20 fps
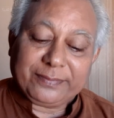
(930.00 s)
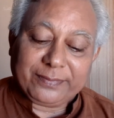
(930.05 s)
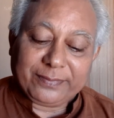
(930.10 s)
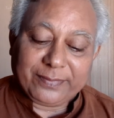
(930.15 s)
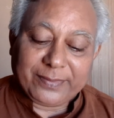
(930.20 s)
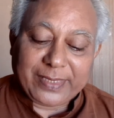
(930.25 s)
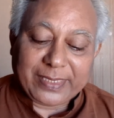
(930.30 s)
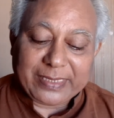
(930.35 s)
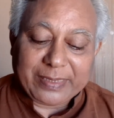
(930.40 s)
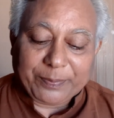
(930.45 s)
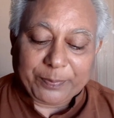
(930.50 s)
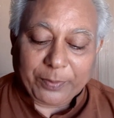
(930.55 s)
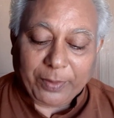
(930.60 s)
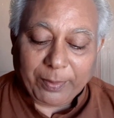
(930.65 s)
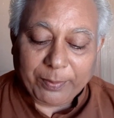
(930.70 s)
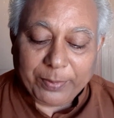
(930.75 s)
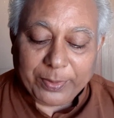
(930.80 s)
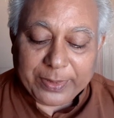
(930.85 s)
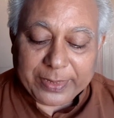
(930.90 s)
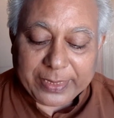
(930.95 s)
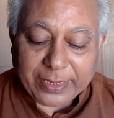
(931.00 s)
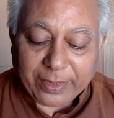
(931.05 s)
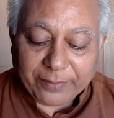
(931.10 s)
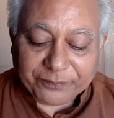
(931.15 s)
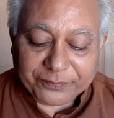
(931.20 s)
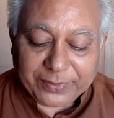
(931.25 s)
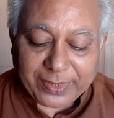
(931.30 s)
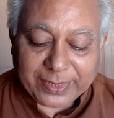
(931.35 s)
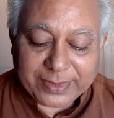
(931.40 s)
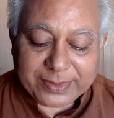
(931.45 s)
then the probability
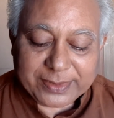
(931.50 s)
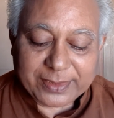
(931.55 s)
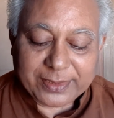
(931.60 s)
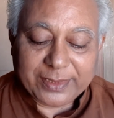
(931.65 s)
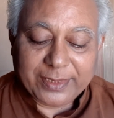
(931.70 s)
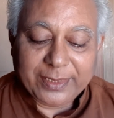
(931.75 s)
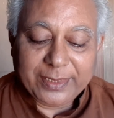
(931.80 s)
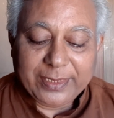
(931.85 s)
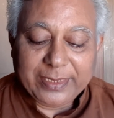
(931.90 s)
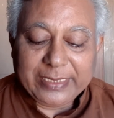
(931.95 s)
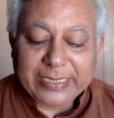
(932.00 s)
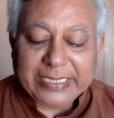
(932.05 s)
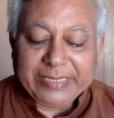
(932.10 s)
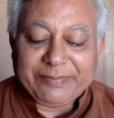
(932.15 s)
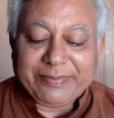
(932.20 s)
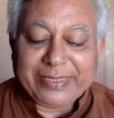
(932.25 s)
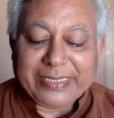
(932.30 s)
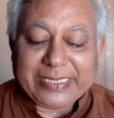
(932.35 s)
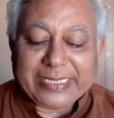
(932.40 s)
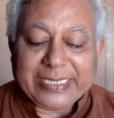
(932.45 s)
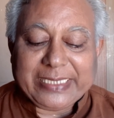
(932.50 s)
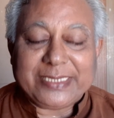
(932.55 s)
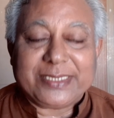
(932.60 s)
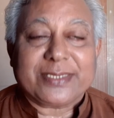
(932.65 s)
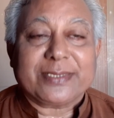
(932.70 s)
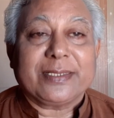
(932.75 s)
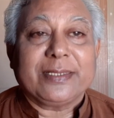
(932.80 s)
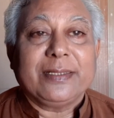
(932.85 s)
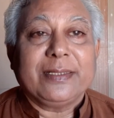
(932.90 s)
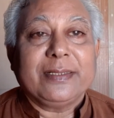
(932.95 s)
of that event
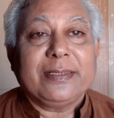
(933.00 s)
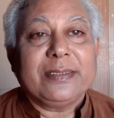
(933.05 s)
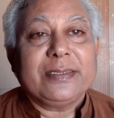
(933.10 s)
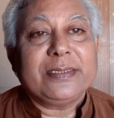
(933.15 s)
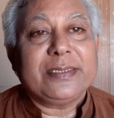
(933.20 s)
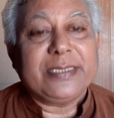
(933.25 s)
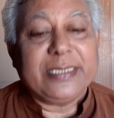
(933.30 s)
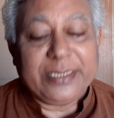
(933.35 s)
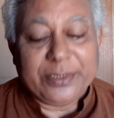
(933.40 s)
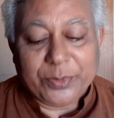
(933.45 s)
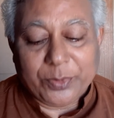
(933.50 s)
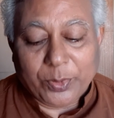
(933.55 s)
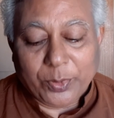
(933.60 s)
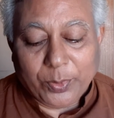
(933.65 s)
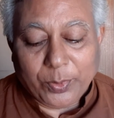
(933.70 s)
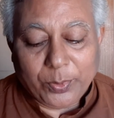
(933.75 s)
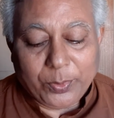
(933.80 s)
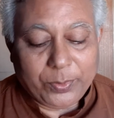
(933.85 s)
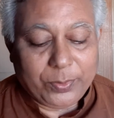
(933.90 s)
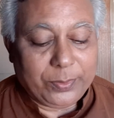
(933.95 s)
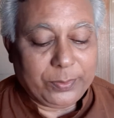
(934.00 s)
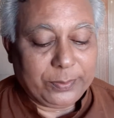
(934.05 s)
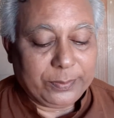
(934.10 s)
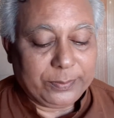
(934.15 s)
is 0.